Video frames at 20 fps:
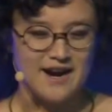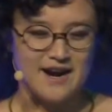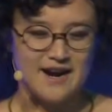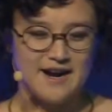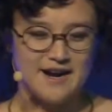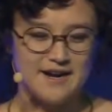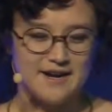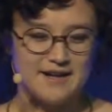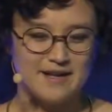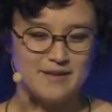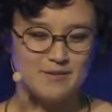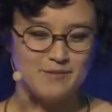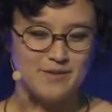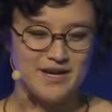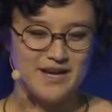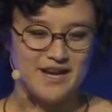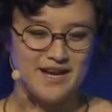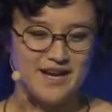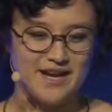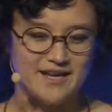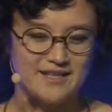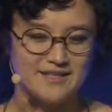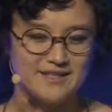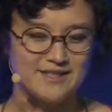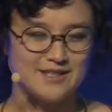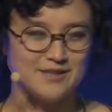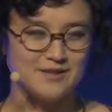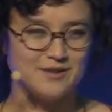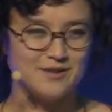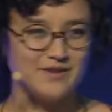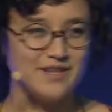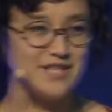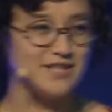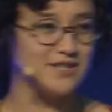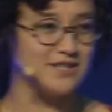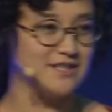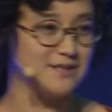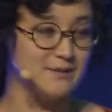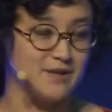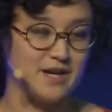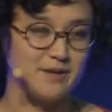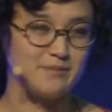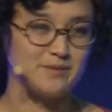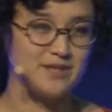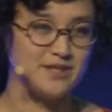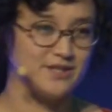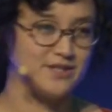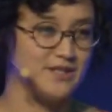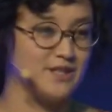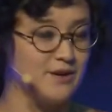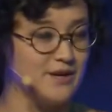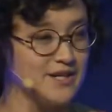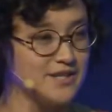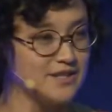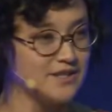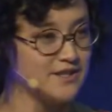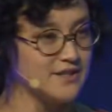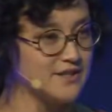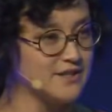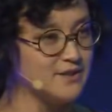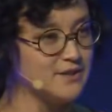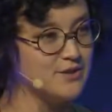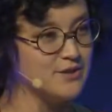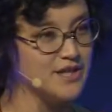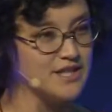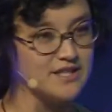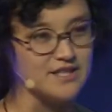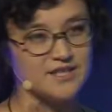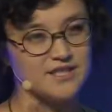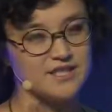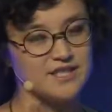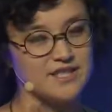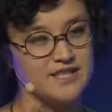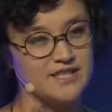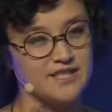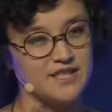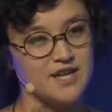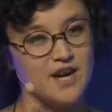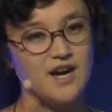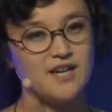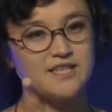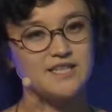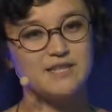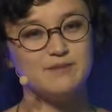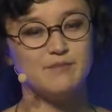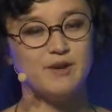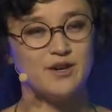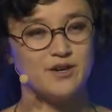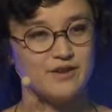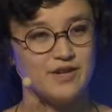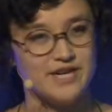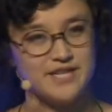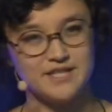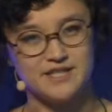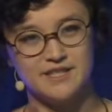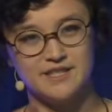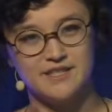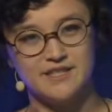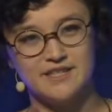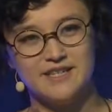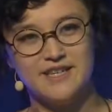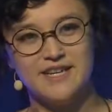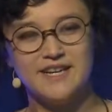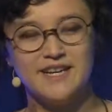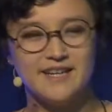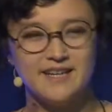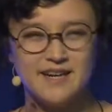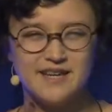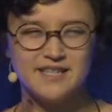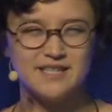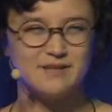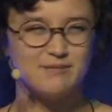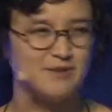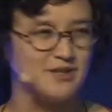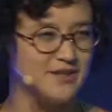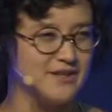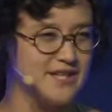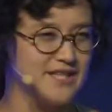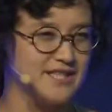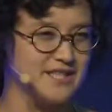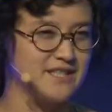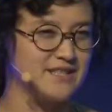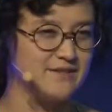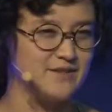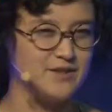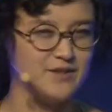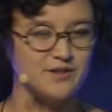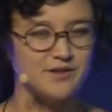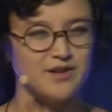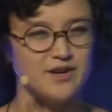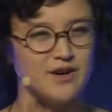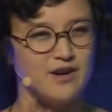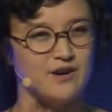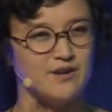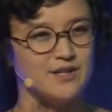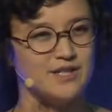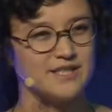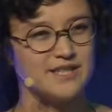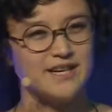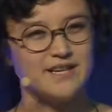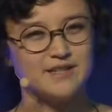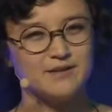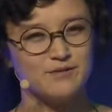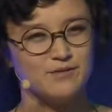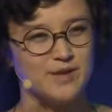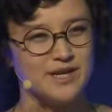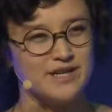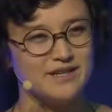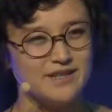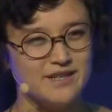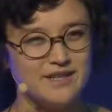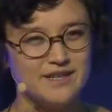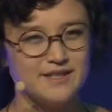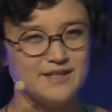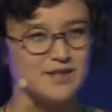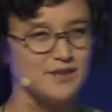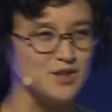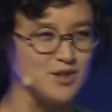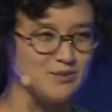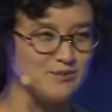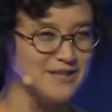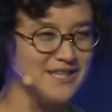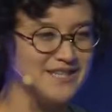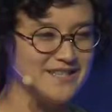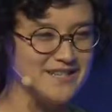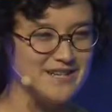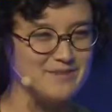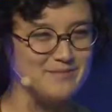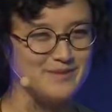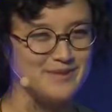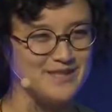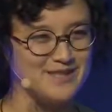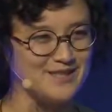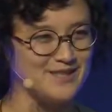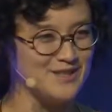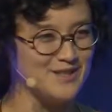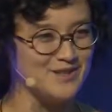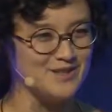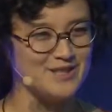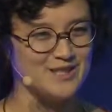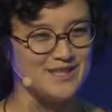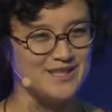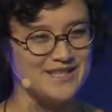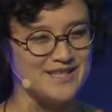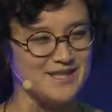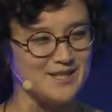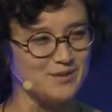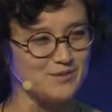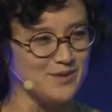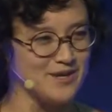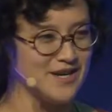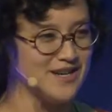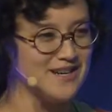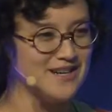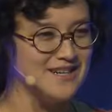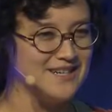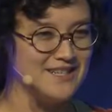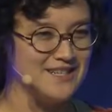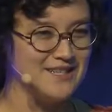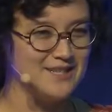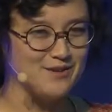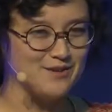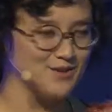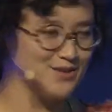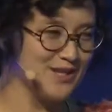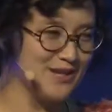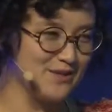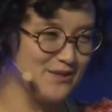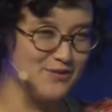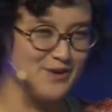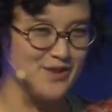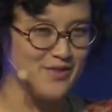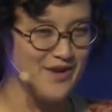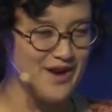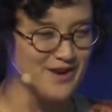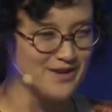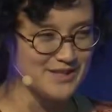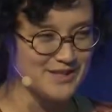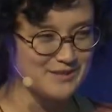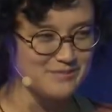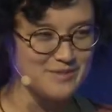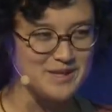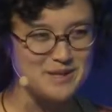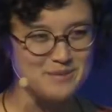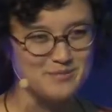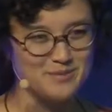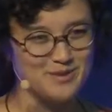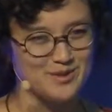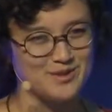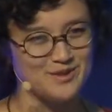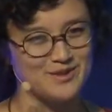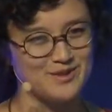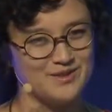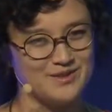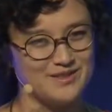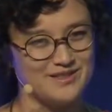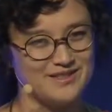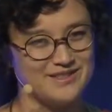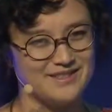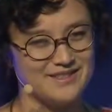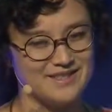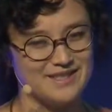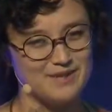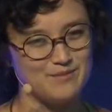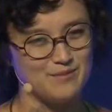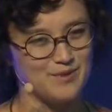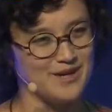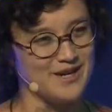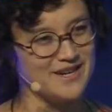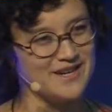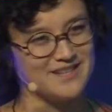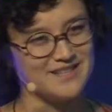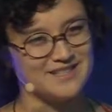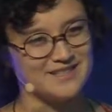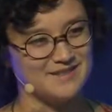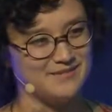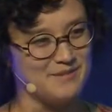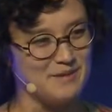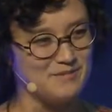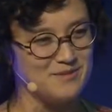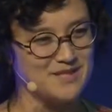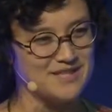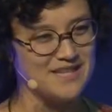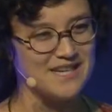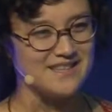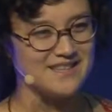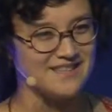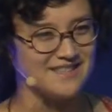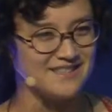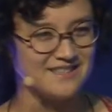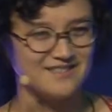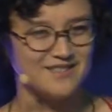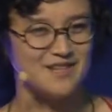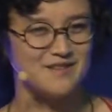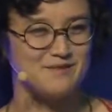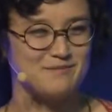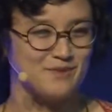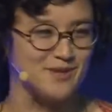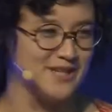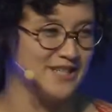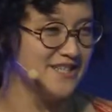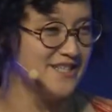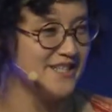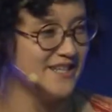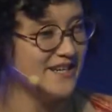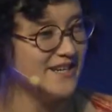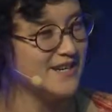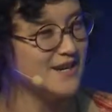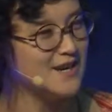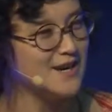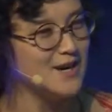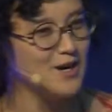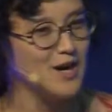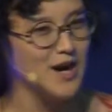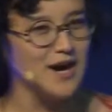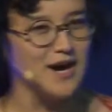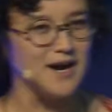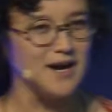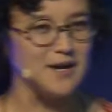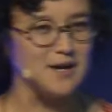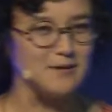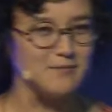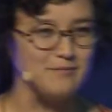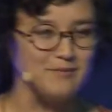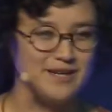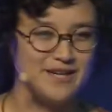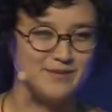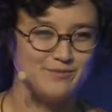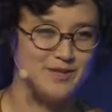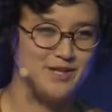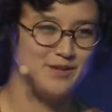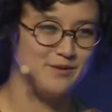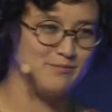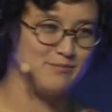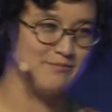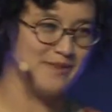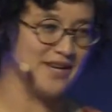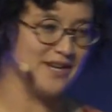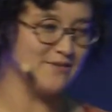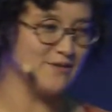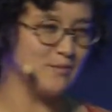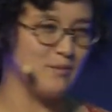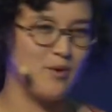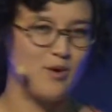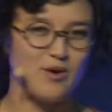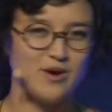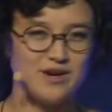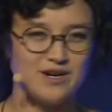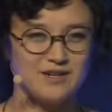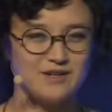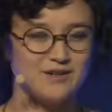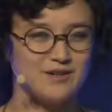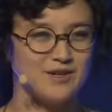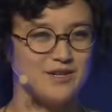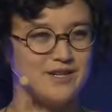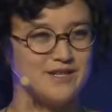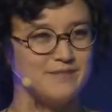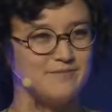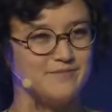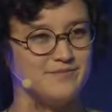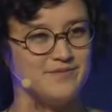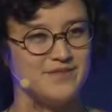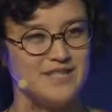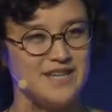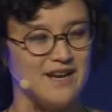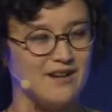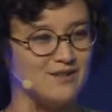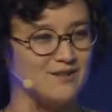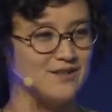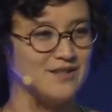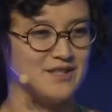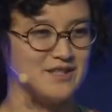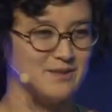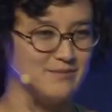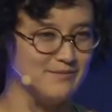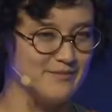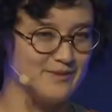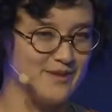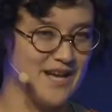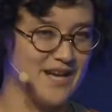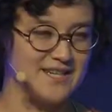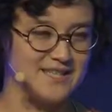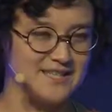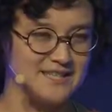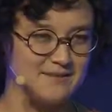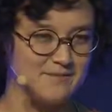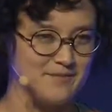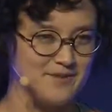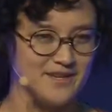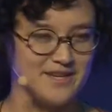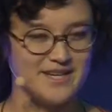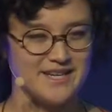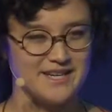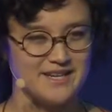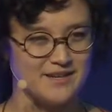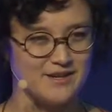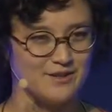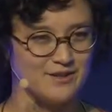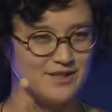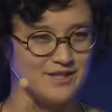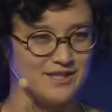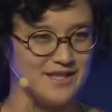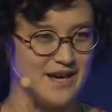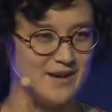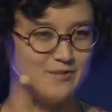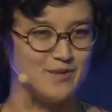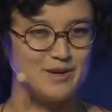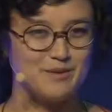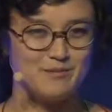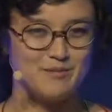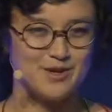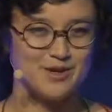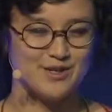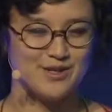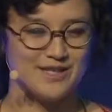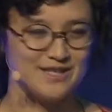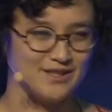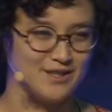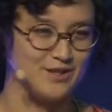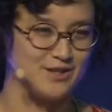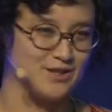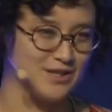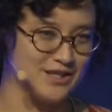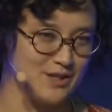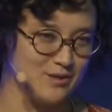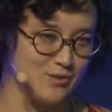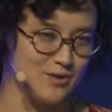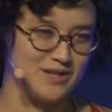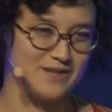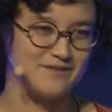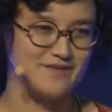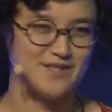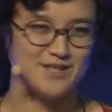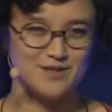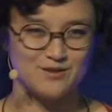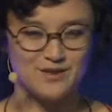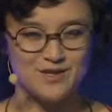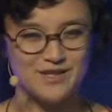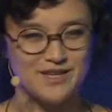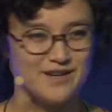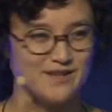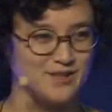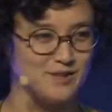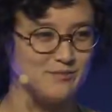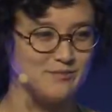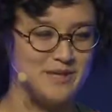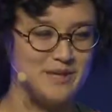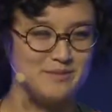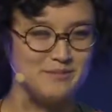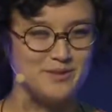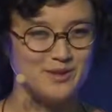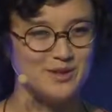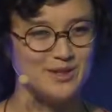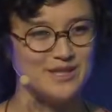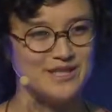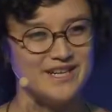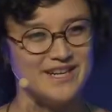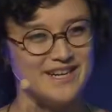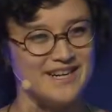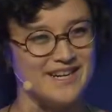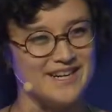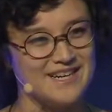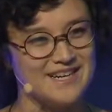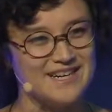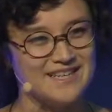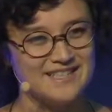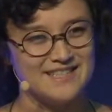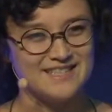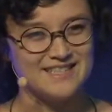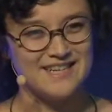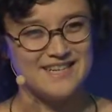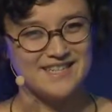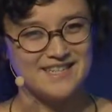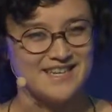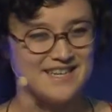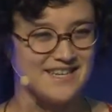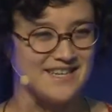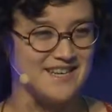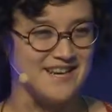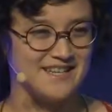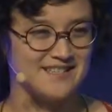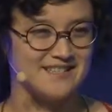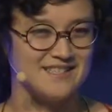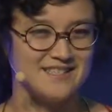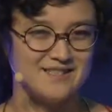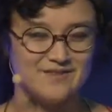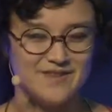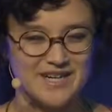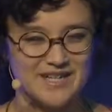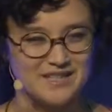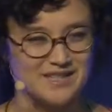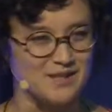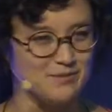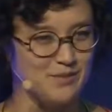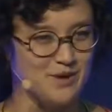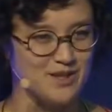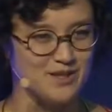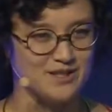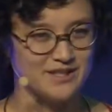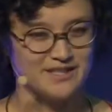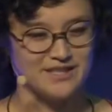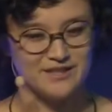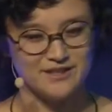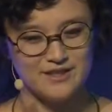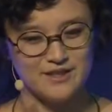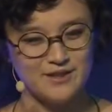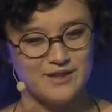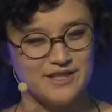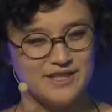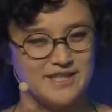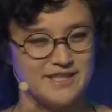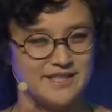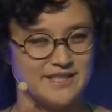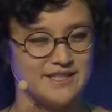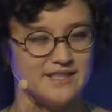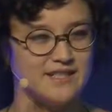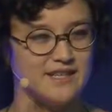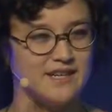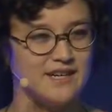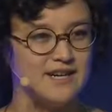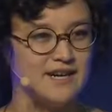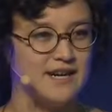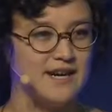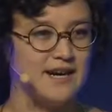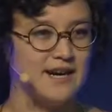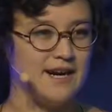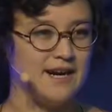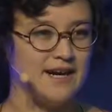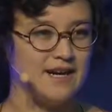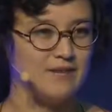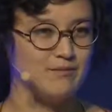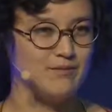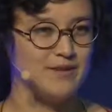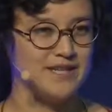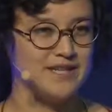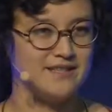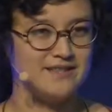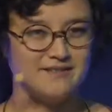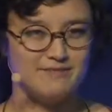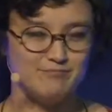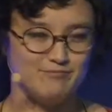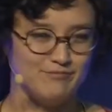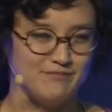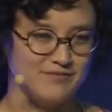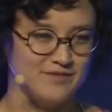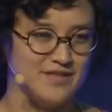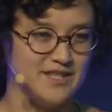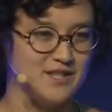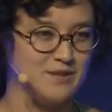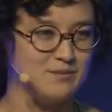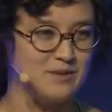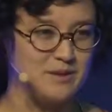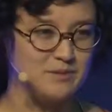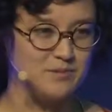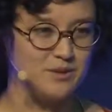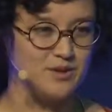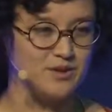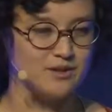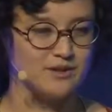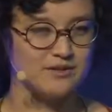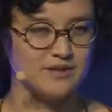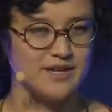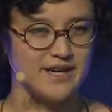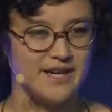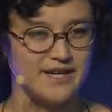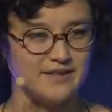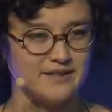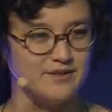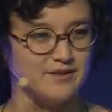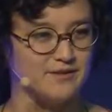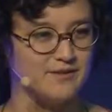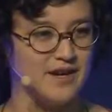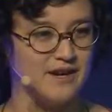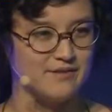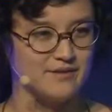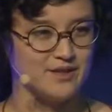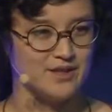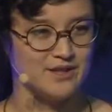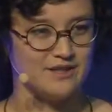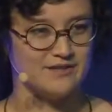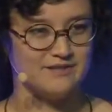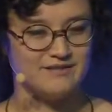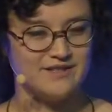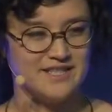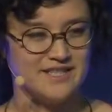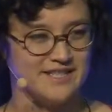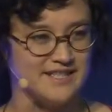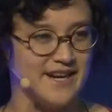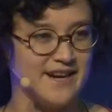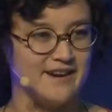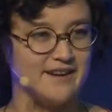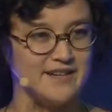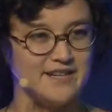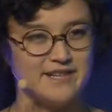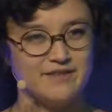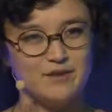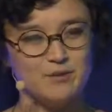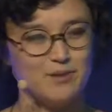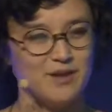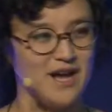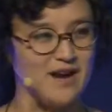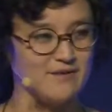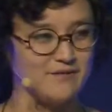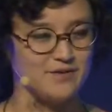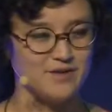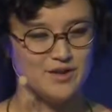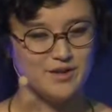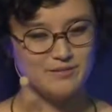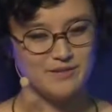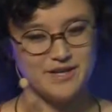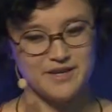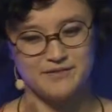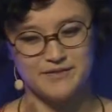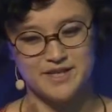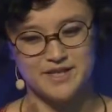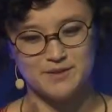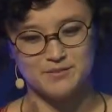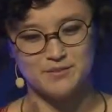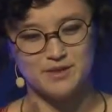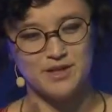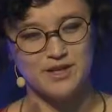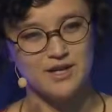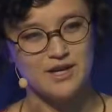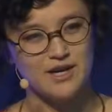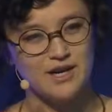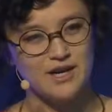And so eventually, a couple years ago, I started transitioning into content moderation. And content moderation, if you don't know, is kind of what social media companies do these days, where, you know, there's like 3,000 people somewhere, maybe, I think a lot of them are in India. And when you make a report or an algorithm flags something, it goes to that it goes to like one of these 3,000 people, and they decide like, yes, this violates policy, or no, it doesn't. And these people kind of govern the entirety of a platform like Facebook.